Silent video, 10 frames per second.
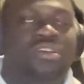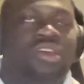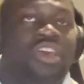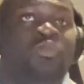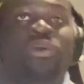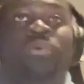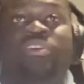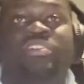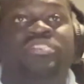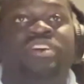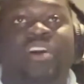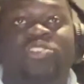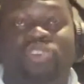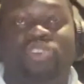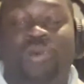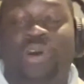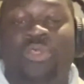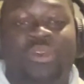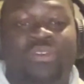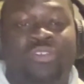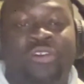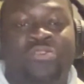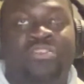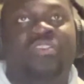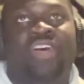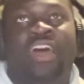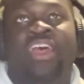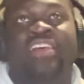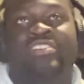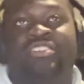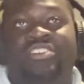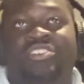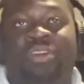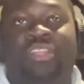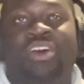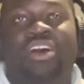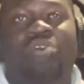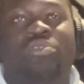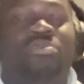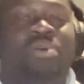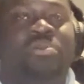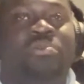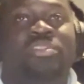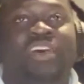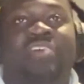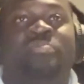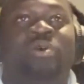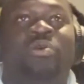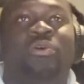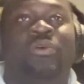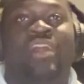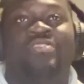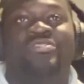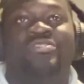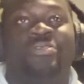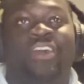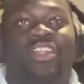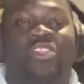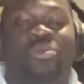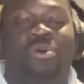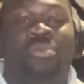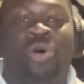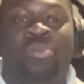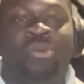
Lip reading: If we were to somehow sweep all three of those, then I'd start to be like, all right, well, maybe we'll like poke around and start thinking a little bit more.